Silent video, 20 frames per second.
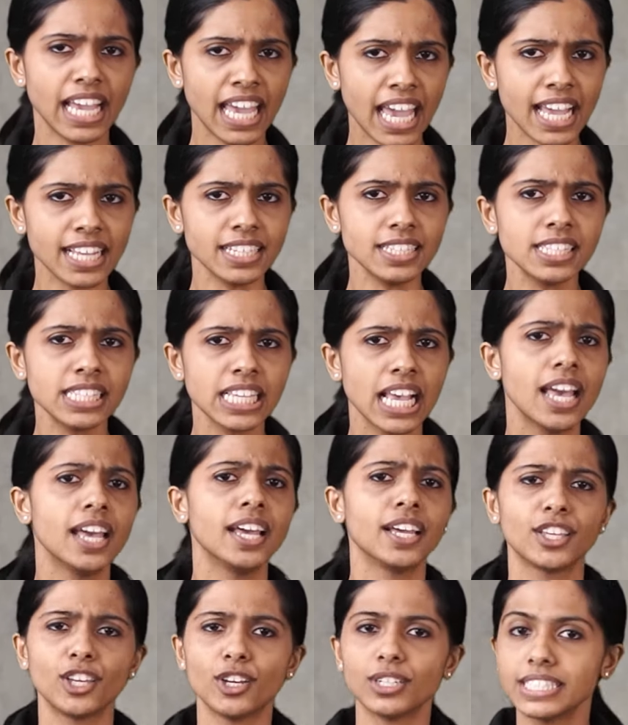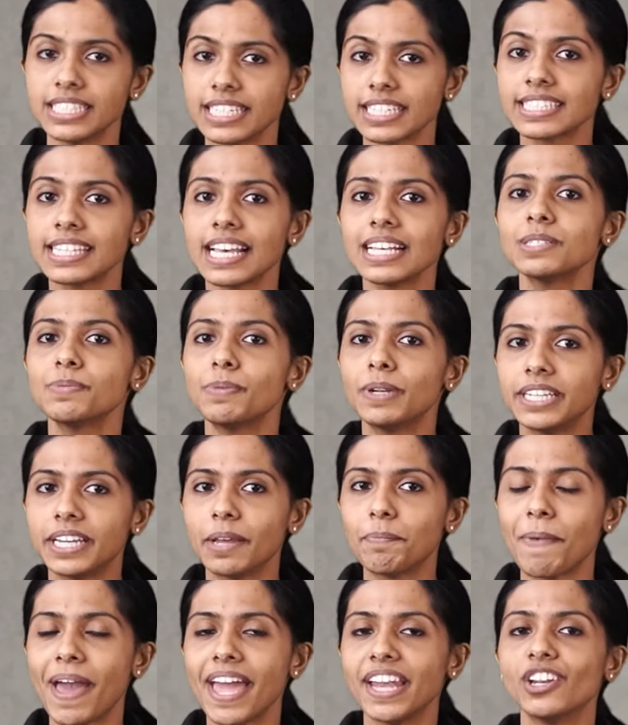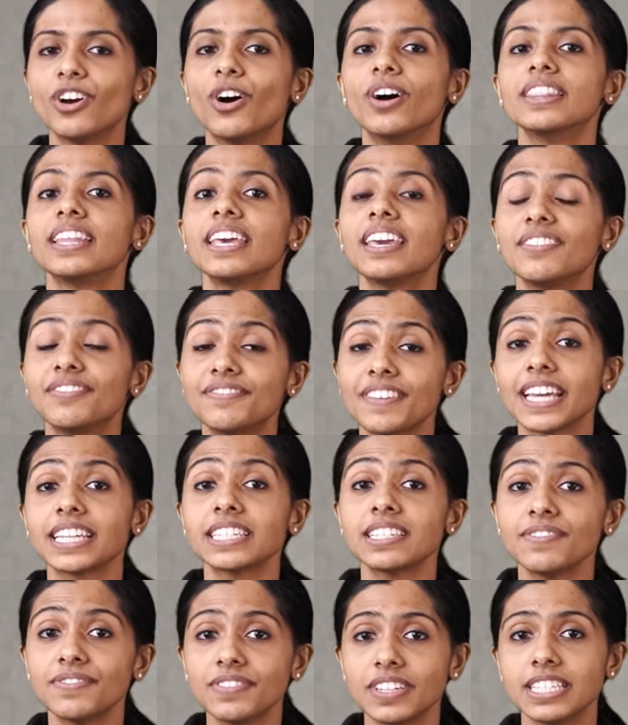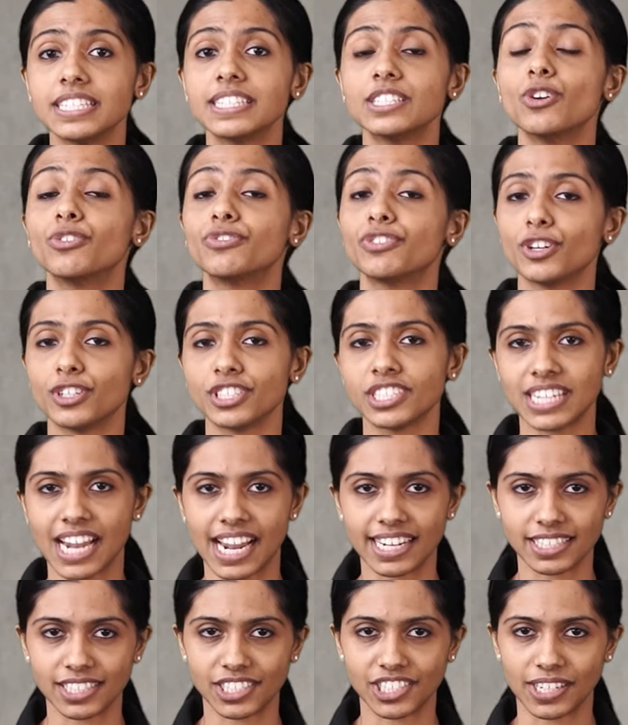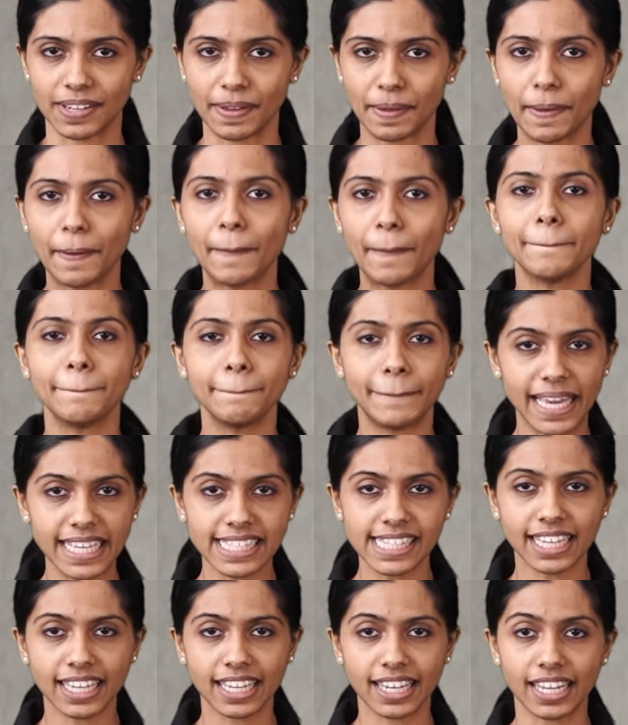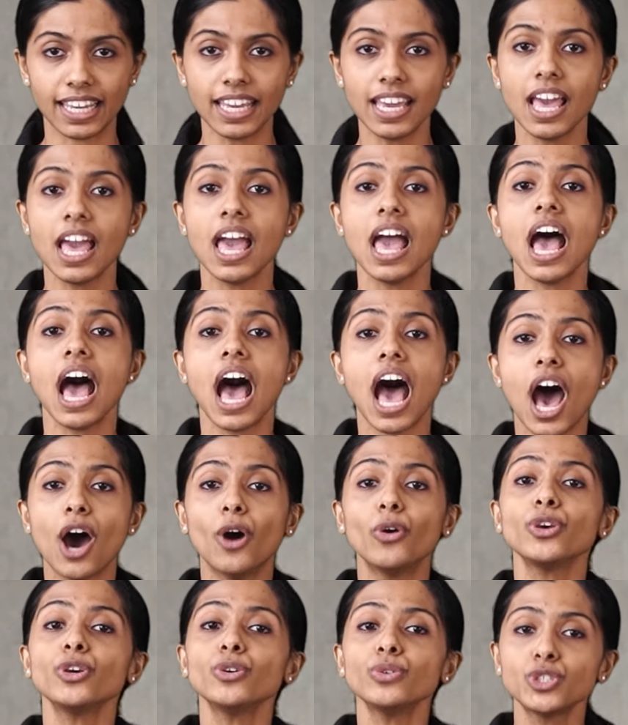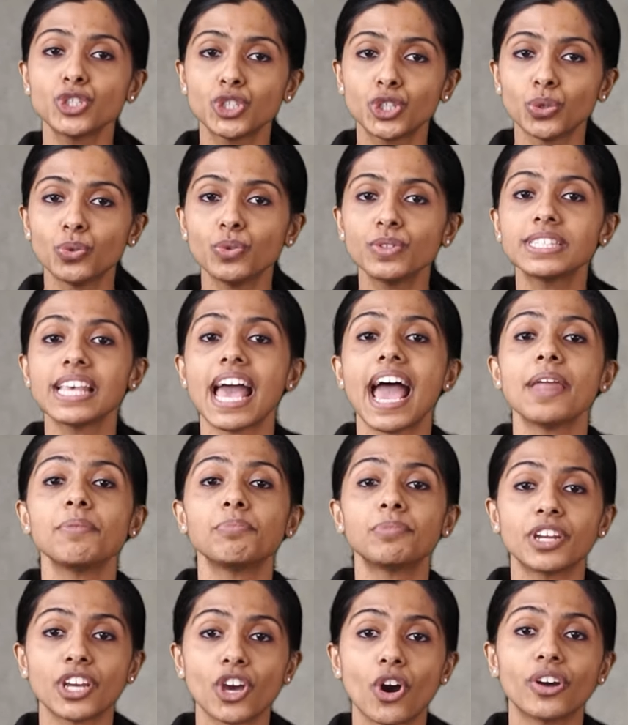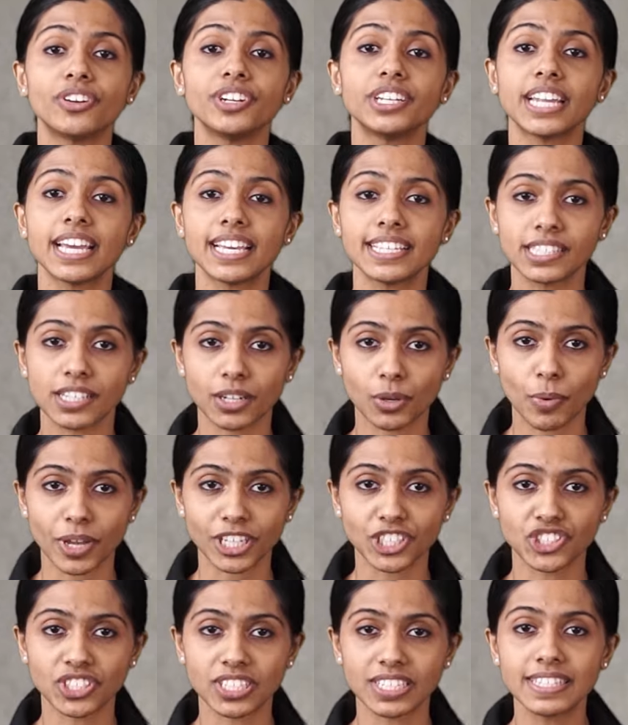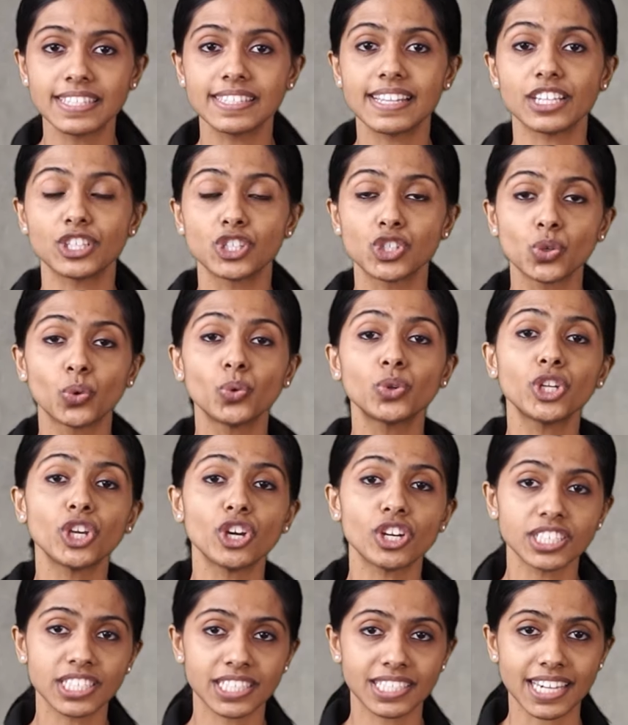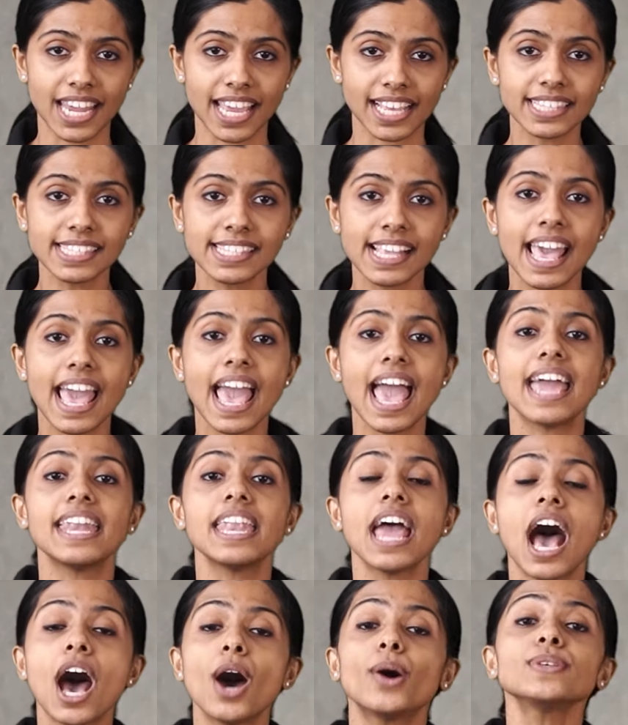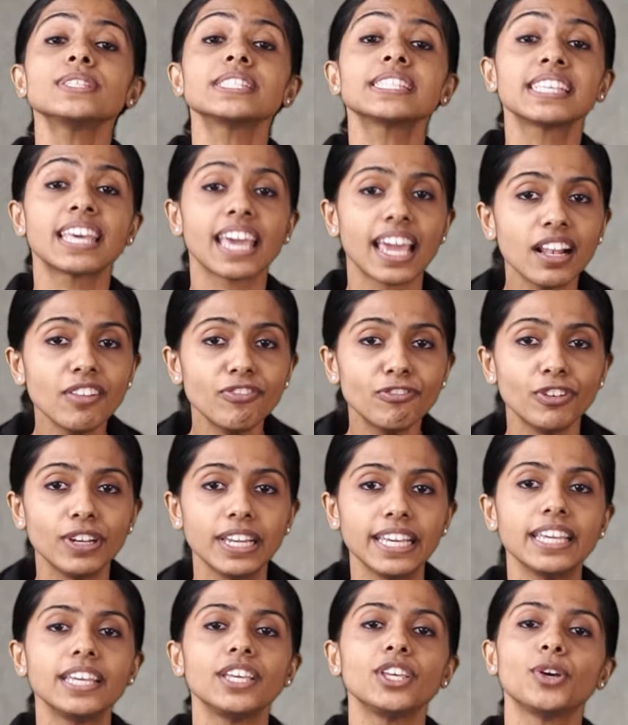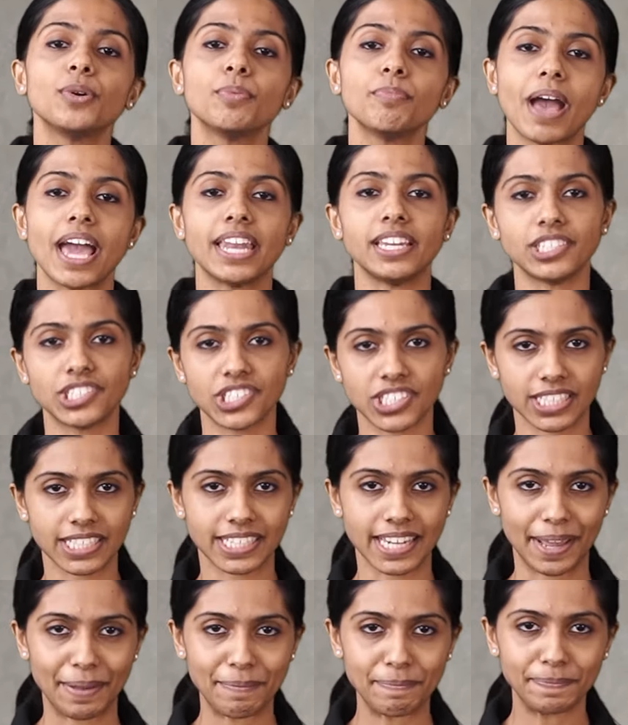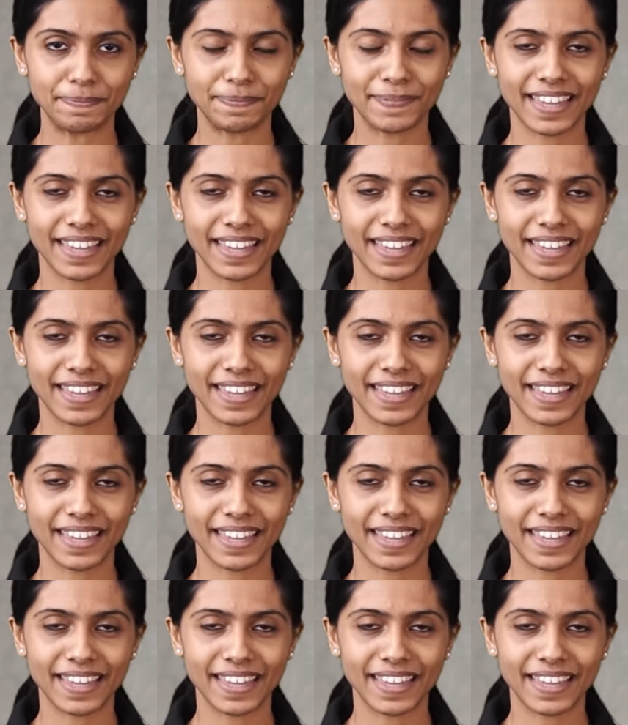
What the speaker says: Hence, your success will depend on the effectiveness of your strategy. Basically, how you choose and prioritize the questions that suit your strengths and how skillfully you manage the time.